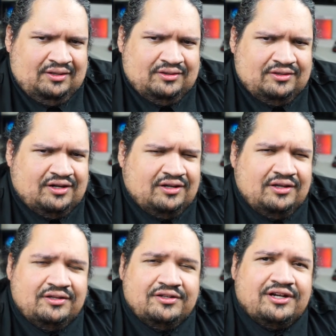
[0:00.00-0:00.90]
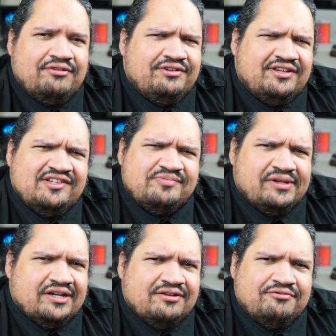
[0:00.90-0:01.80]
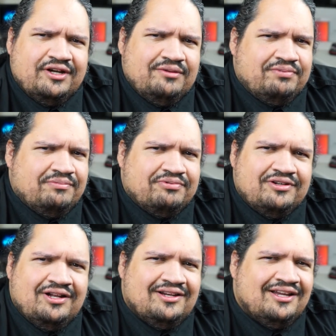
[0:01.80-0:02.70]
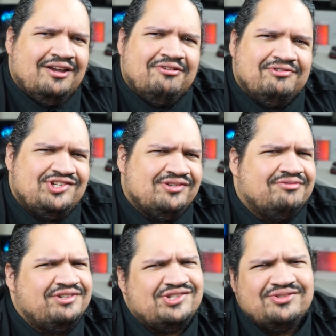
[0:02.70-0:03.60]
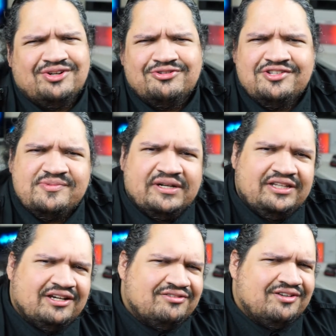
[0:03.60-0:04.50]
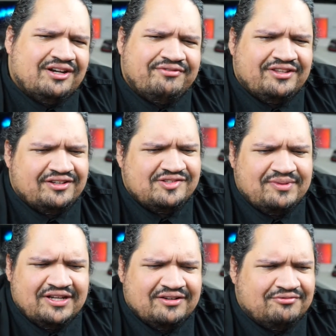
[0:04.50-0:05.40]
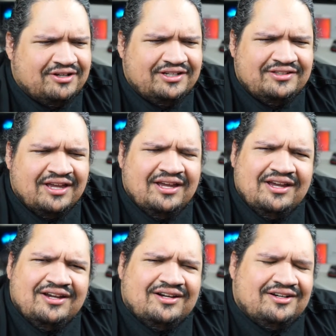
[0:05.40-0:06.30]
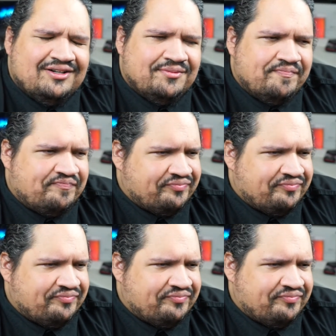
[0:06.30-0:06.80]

not everything is black and white, people. Like, we should know this by now. Not everything is black and white. You